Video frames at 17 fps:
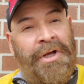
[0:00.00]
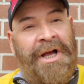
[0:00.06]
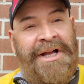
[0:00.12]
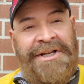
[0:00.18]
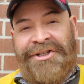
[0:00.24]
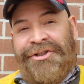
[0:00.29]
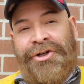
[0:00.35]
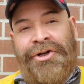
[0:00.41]

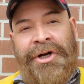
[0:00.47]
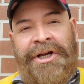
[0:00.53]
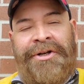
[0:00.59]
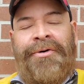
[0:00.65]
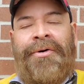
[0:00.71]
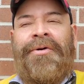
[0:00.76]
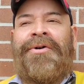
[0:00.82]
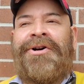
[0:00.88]
just
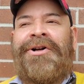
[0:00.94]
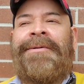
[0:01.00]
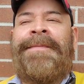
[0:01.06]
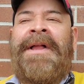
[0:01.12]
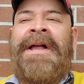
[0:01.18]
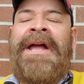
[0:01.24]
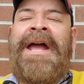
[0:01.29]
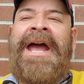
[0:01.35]
cooking oil,
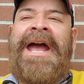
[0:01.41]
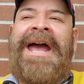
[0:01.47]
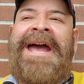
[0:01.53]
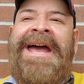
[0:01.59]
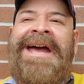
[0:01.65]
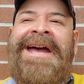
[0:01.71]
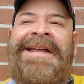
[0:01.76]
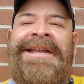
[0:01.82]

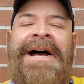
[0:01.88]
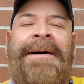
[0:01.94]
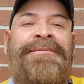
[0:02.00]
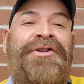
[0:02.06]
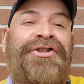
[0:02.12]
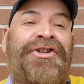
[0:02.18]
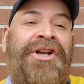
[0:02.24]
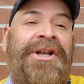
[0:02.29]
and I'm
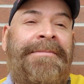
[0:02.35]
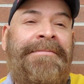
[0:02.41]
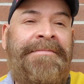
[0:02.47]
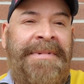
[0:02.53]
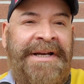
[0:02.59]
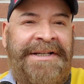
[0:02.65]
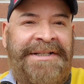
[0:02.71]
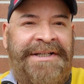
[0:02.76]
just gonna
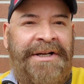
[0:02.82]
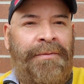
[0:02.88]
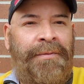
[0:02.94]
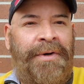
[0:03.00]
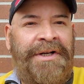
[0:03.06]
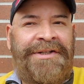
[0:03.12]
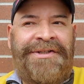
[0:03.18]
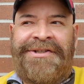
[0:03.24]
mix it
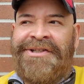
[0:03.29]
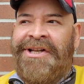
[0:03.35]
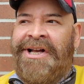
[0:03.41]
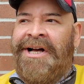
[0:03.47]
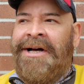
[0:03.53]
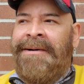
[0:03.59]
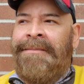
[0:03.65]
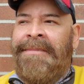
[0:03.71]
with
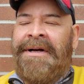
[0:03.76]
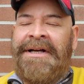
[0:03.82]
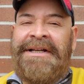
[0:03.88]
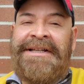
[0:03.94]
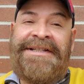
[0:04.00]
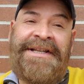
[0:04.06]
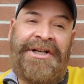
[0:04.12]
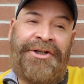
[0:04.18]
some
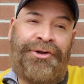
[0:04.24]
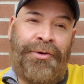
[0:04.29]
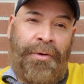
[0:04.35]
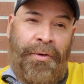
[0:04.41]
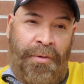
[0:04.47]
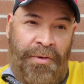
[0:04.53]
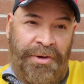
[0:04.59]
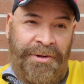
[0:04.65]

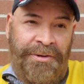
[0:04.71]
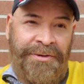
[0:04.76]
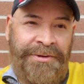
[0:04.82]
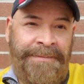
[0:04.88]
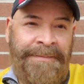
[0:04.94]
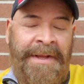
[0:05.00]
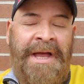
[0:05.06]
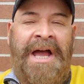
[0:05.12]
essential
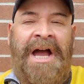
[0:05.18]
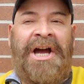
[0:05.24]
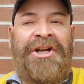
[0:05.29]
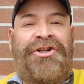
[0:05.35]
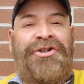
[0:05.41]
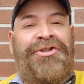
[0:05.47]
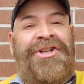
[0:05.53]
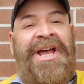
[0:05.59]
oils. I'm
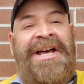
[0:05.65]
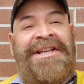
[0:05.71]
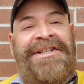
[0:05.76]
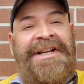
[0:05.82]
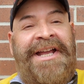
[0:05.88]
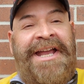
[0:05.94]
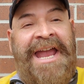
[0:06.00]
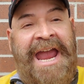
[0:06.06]
gonna use it as
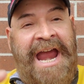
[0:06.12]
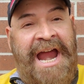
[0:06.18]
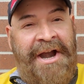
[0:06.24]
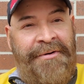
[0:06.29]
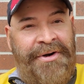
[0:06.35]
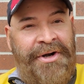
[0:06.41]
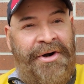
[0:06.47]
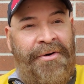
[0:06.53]
a
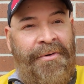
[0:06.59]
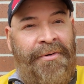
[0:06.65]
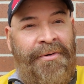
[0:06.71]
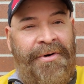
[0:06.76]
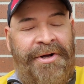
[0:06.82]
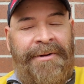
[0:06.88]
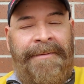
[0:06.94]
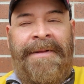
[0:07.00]
carrier
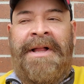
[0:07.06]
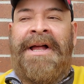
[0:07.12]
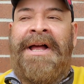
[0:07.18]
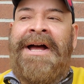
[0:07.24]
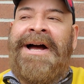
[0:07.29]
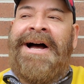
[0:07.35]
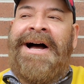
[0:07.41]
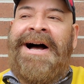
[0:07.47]
oil
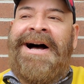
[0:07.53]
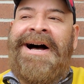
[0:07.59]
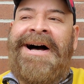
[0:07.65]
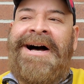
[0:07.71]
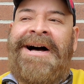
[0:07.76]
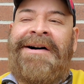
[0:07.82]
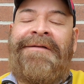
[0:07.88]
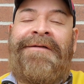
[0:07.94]

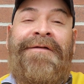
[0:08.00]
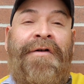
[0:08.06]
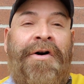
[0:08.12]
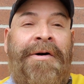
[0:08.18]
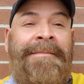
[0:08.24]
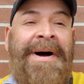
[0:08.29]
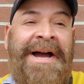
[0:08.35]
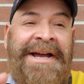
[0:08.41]

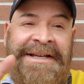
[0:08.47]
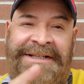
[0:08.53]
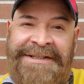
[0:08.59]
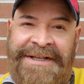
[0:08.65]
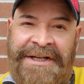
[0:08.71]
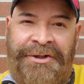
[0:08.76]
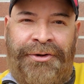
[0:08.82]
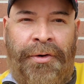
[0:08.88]
for my
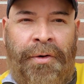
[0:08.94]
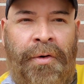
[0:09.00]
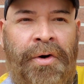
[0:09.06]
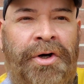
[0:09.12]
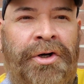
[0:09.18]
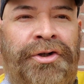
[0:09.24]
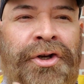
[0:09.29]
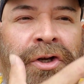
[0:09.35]
essential
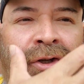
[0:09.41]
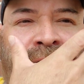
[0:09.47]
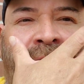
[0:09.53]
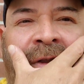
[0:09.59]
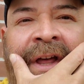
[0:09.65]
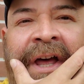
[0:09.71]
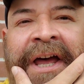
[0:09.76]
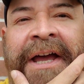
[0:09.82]
oils
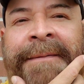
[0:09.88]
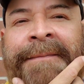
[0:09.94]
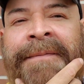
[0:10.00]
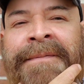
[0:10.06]
so that